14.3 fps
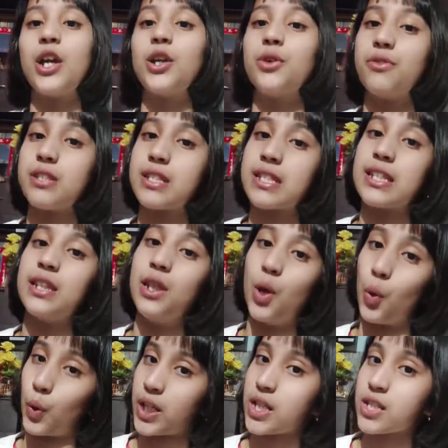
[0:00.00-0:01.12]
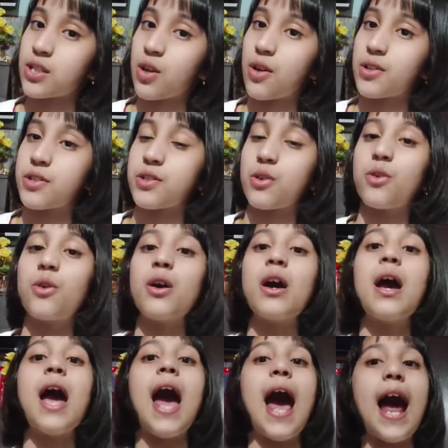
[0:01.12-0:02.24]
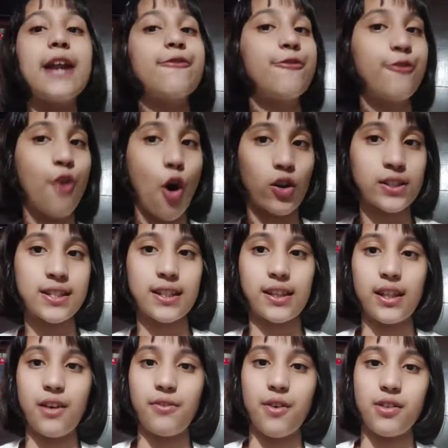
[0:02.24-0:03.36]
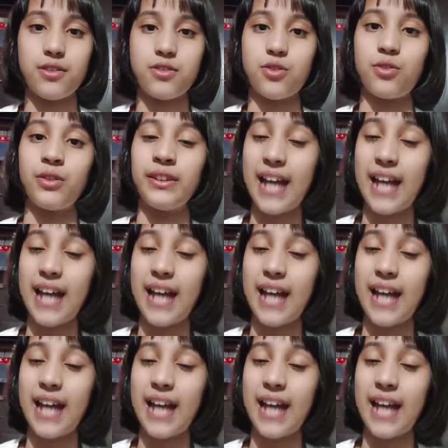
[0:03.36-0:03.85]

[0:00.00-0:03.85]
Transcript: You will see lotus also and foxglove also.